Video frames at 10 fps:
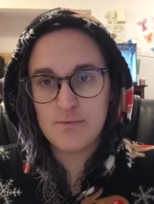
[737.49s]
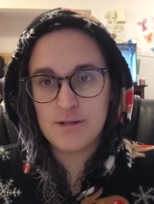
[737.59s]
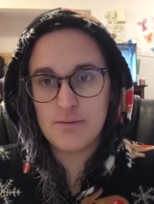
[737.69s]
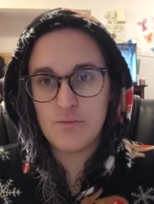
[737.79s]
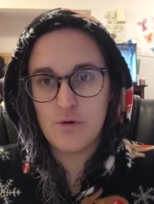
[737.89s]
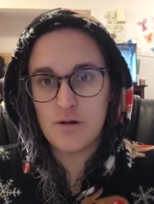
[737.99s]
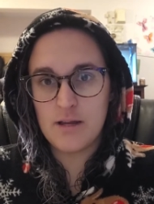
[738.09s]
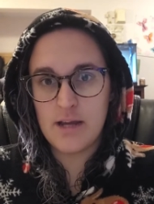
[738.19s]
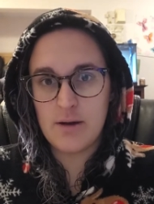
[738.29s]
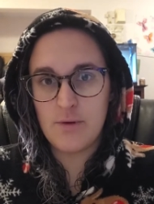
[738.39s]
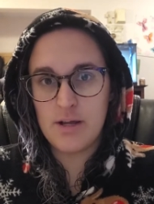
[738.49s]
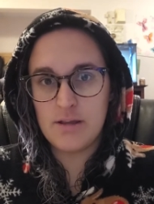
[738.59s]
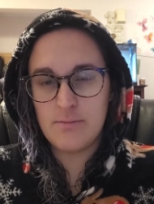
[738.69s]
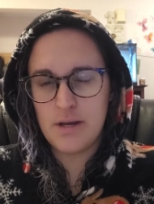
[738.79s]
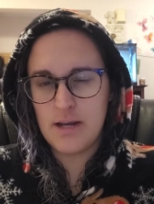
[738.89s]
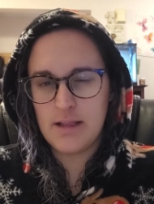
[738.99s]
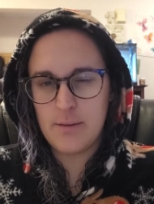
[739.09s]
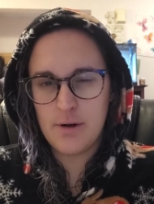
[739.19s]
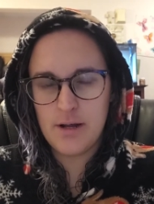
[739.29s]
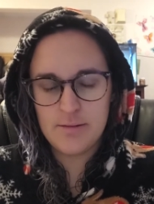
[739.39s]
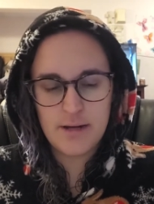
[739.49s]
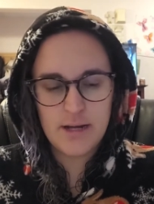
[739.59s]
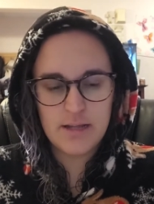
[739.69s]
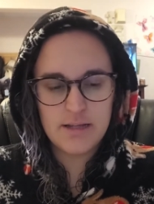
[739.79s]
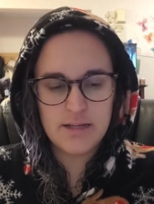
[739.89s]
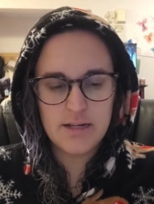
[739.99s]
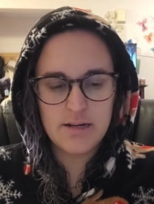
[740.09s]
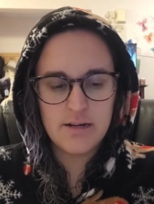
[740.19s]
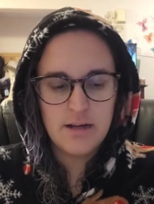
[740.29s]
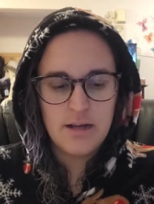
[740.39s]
Some more, like, I read The Midnight Library at the beginning of this year.